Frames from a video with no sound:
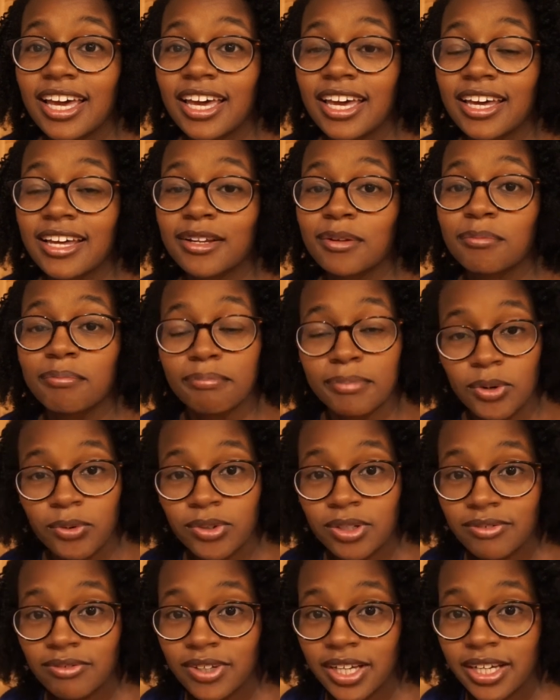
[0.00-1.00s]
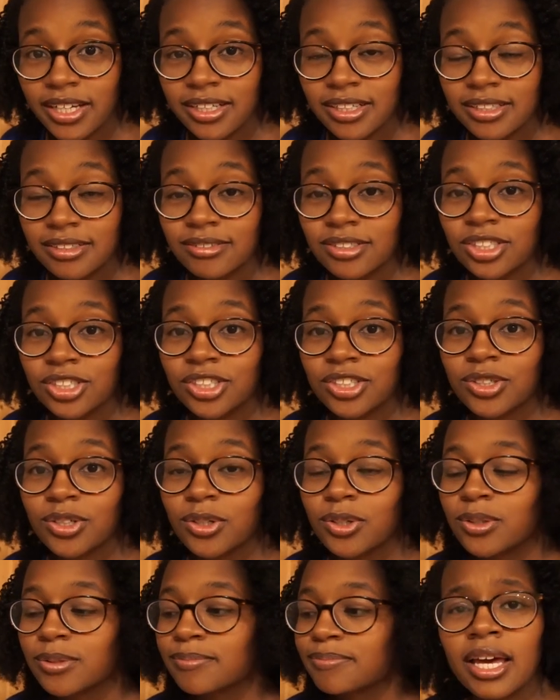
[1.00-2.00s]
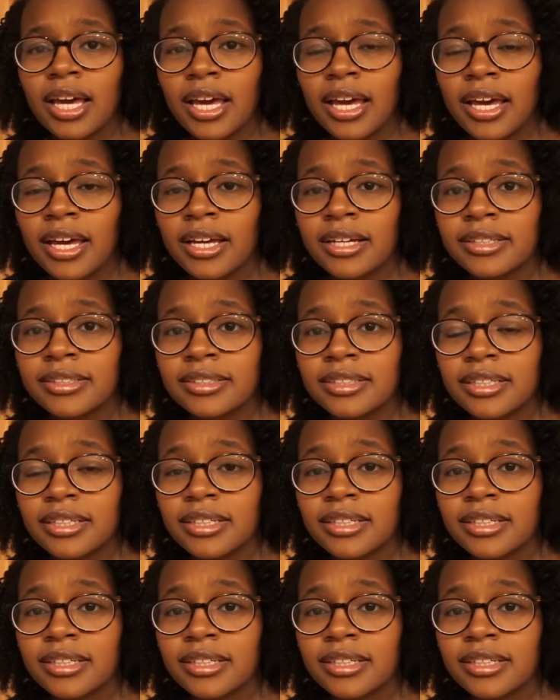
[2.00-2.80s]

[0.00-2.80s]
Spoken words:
and motivated to your goal, and